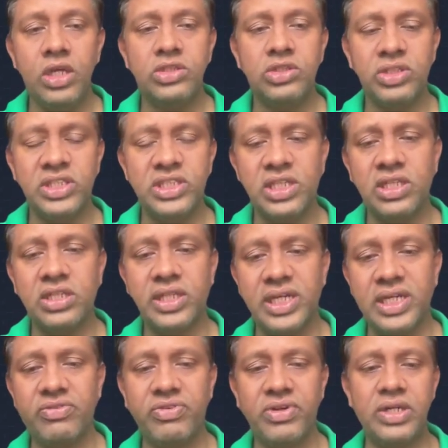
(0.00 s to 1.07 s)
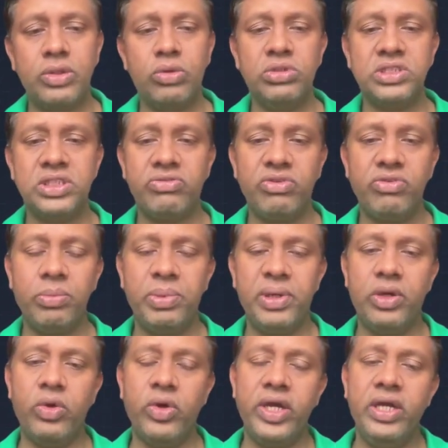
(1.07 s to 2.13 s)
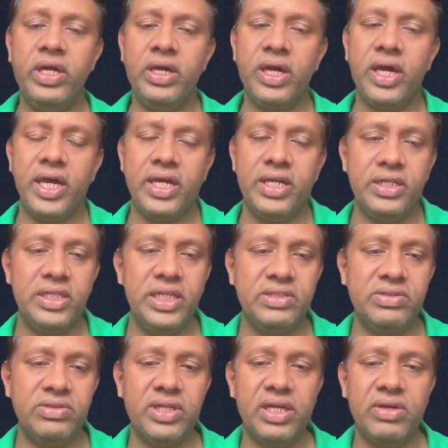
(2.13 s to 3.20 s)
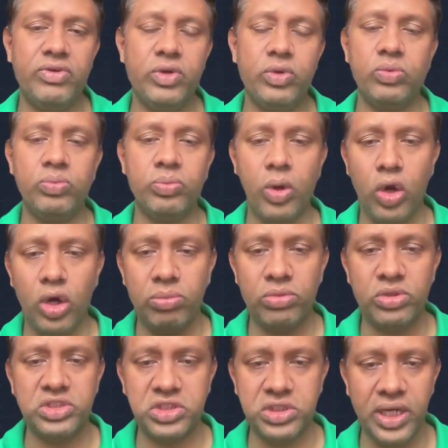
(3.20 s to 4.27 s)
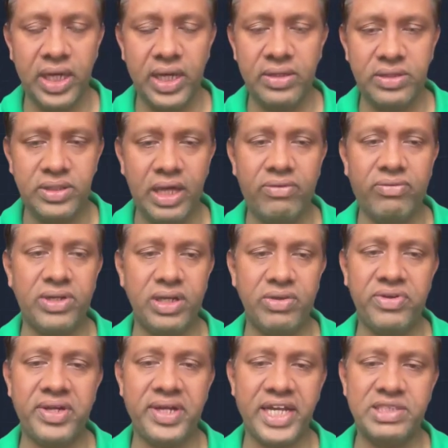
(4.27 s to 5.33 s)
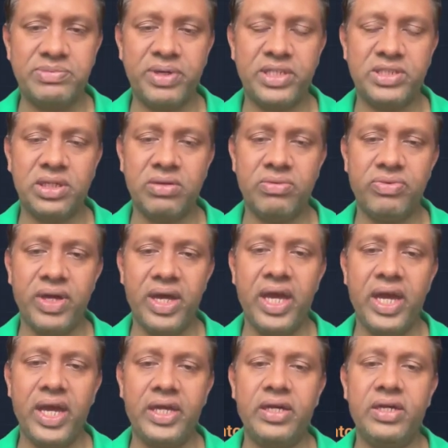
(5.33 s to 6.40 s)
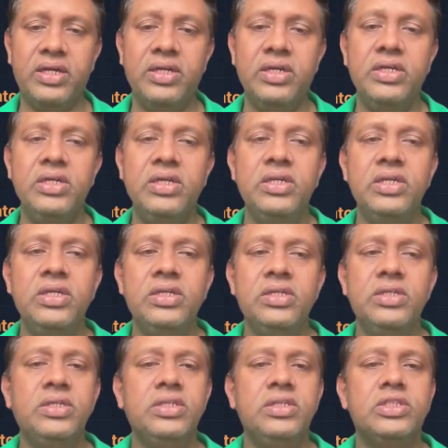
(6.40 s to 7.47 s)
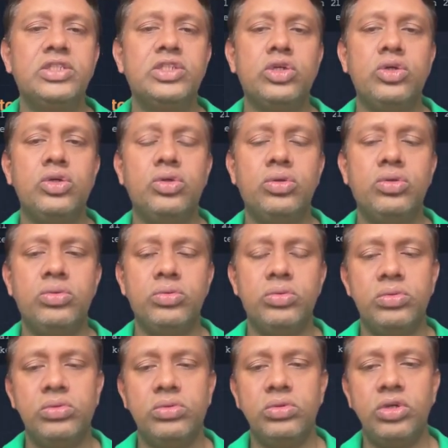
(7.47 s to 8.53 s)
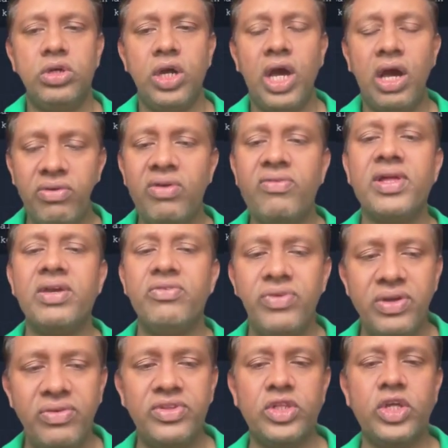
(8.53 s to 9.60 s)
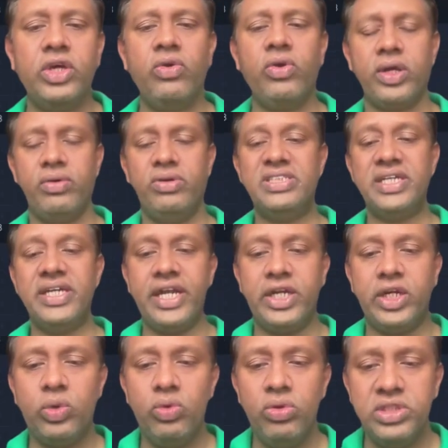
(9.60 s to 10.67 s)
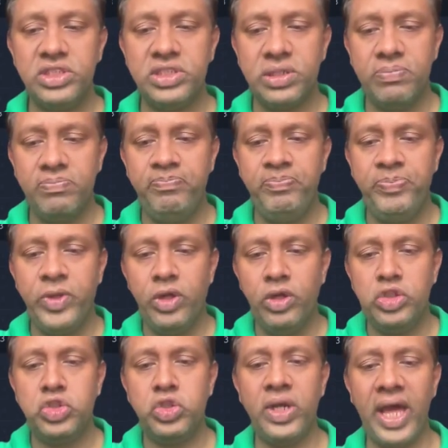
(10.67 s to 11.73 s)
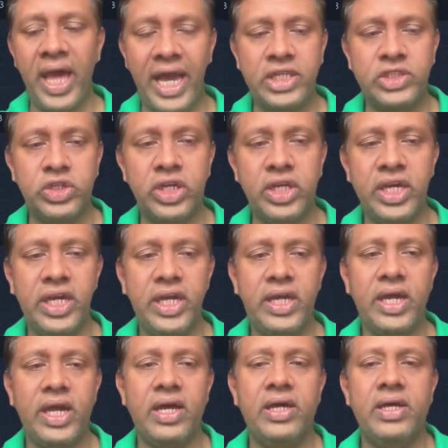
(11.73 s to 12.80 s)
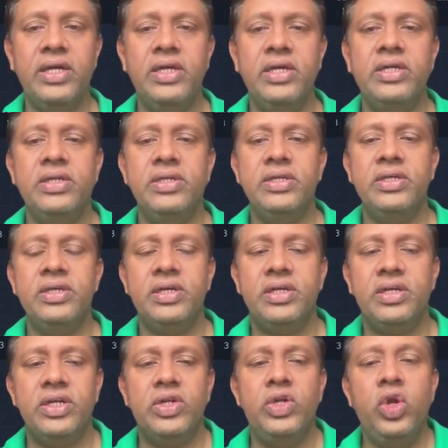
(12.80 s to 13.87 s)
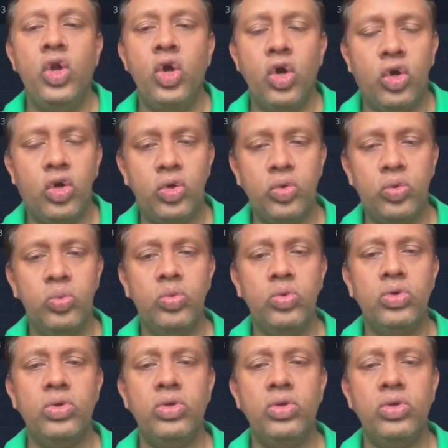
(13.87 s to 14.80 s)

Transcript: So these are the 3 different tools that we will be going, and this will give you almost every different aspects of AI. So, however, even though you are using a tools, you should actually know